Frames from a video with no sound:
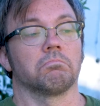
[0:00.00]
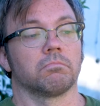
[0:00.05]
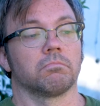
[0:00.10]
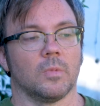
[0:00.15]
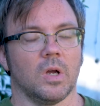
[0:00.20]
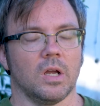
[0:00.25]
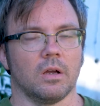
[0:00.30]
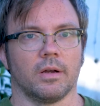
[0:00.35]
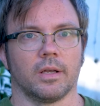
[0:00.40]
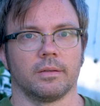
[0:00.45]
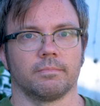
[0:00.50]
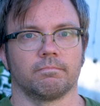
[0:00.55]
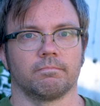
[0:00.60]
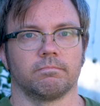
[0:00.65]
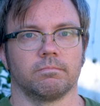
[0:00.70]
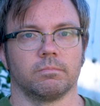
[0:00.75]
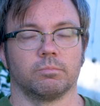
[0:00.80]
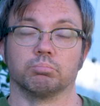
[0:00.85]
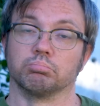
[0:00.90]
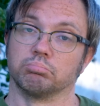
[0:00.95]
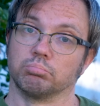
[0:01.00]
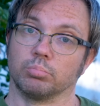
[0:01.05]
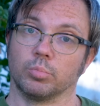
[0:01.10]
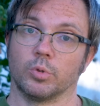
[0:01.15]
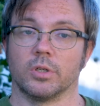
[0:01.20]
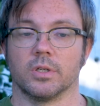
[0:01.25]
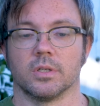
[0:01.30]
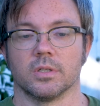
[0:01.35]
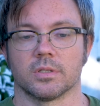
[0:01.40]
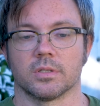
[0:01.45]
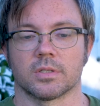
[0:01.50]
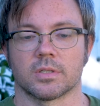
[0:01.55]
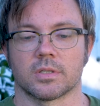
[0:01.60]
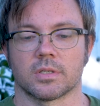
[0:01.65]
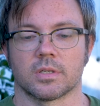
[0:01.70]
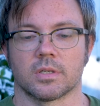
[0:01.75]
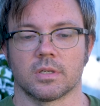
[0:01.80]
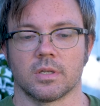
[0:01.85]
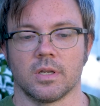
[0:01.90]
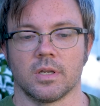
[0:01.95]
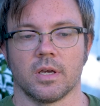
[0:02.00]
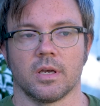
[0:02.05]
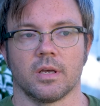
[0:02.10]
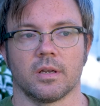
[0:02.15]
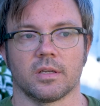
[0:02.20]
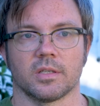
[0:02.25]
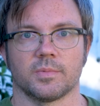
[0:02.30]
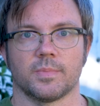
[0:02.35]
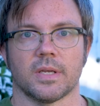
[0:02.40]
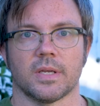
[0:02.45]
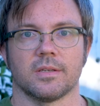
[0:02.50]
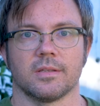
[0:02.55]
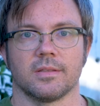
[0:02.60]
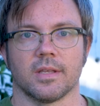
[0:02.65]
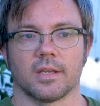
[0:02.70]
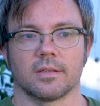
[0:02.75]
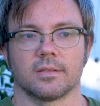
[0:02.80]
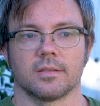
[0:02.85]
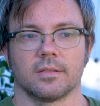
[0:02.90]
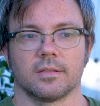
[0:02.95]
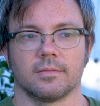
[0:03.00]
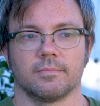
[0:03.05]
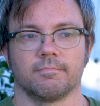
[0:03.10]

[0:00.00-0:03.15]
Wow, I was not expecting that.